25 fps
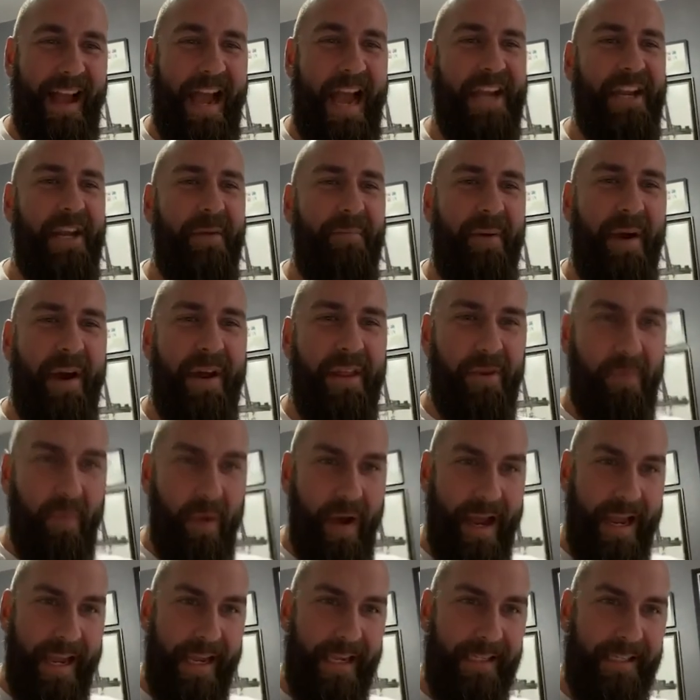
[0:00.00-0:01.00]
Hannah, by the
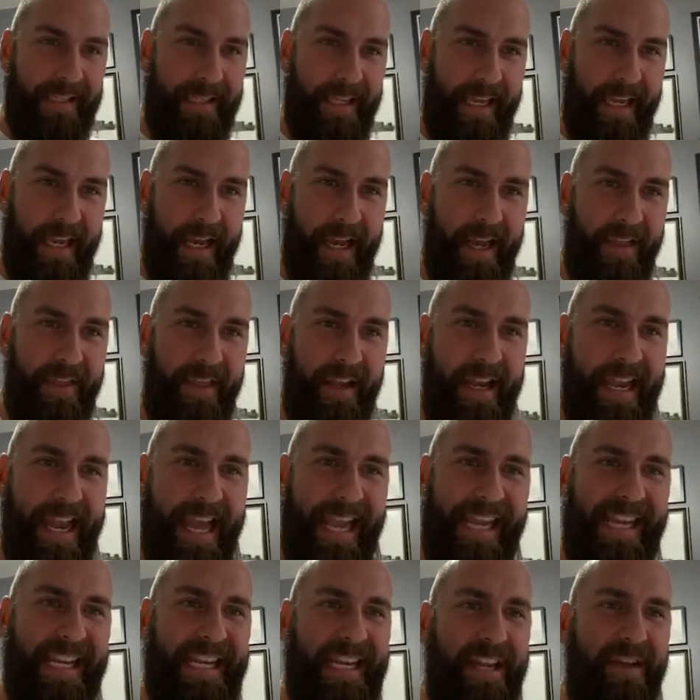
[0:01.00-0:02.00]
way, is the uh, the
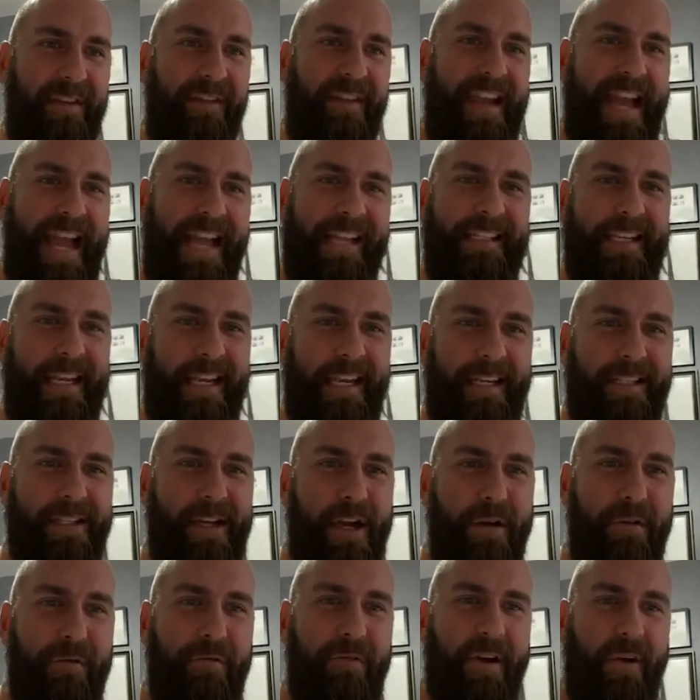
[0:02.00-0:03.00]
lady of lettings
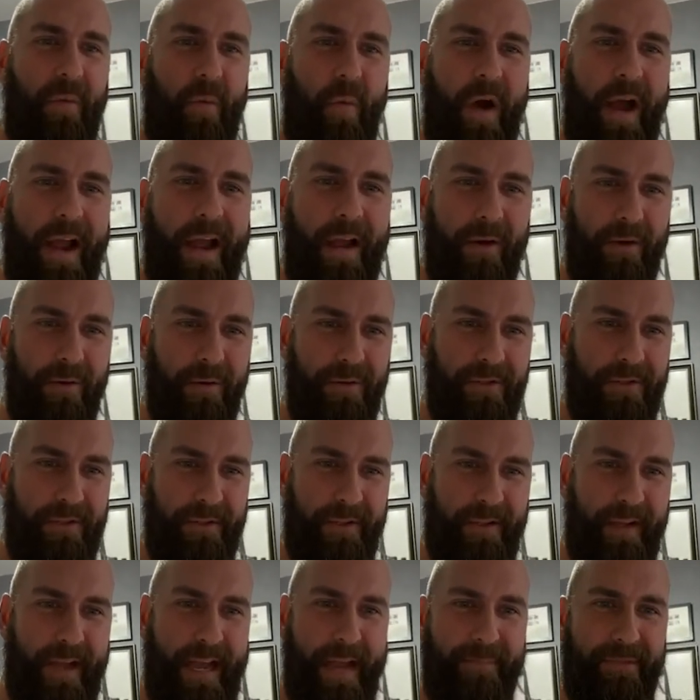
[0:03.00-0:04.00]
over in Wales.
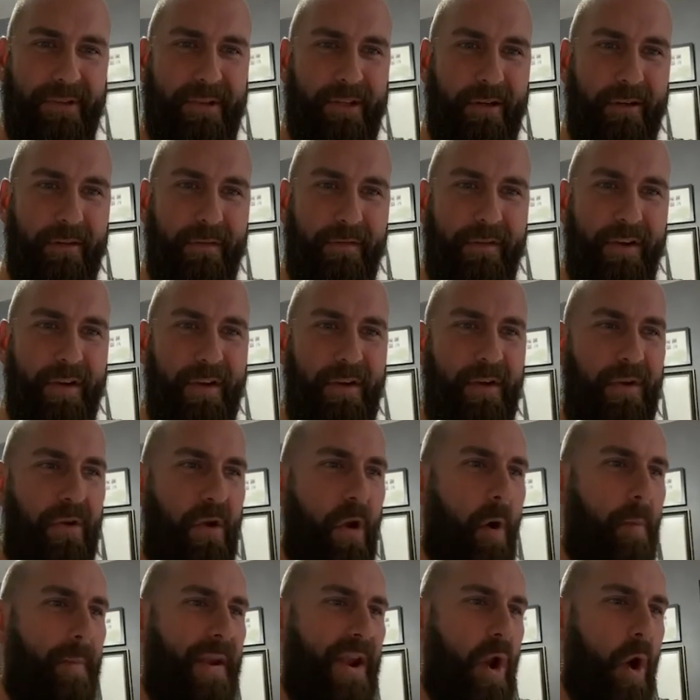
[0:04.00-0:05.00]
Absolute
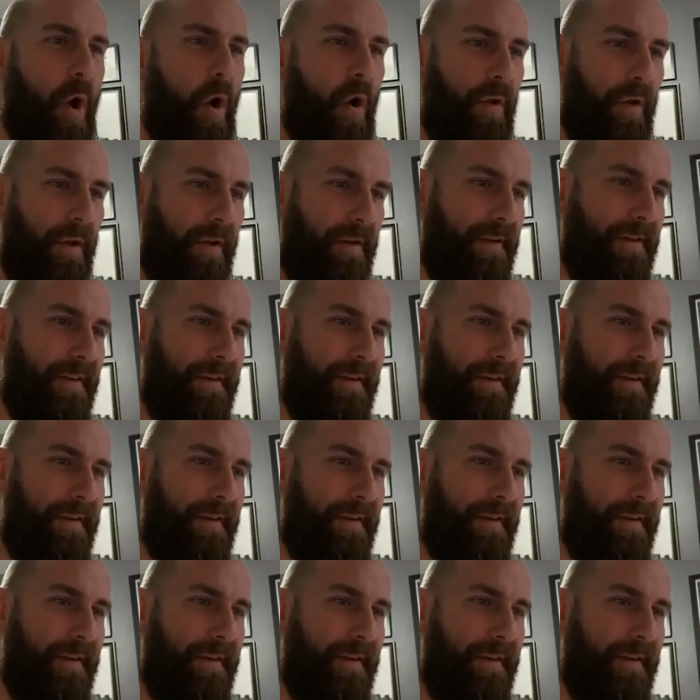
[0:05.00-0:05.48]
phenomenon.